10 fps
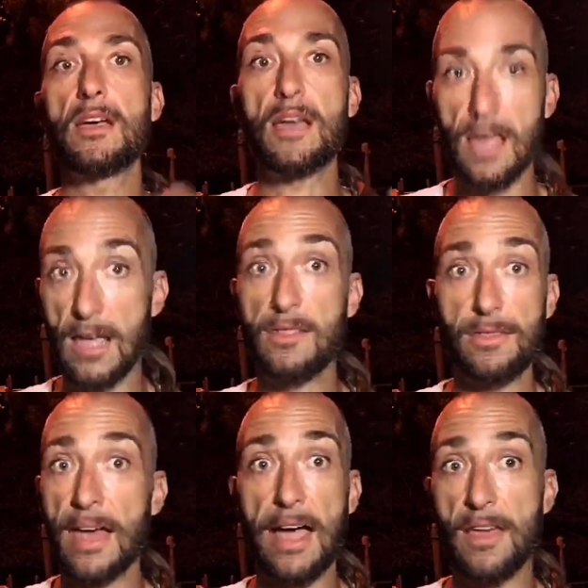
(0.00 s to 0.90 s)
and
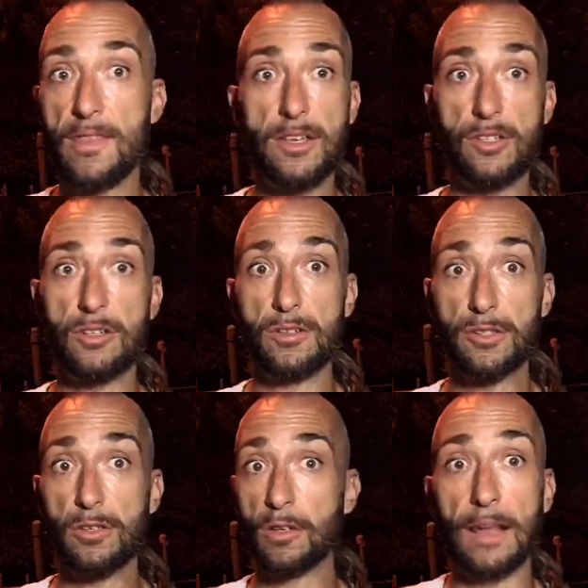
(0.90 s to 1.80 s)
then
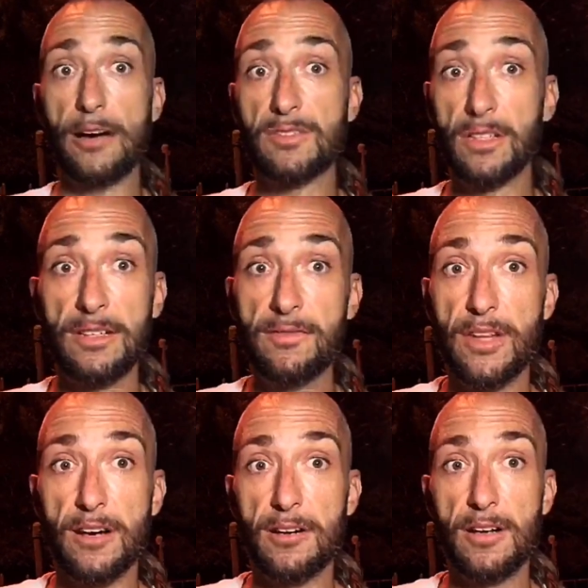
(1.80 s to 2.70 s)
you're allowed to live
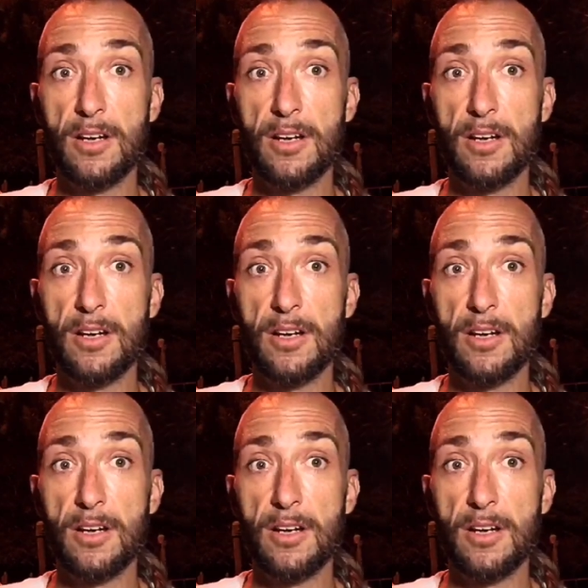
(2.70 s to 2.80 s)
there.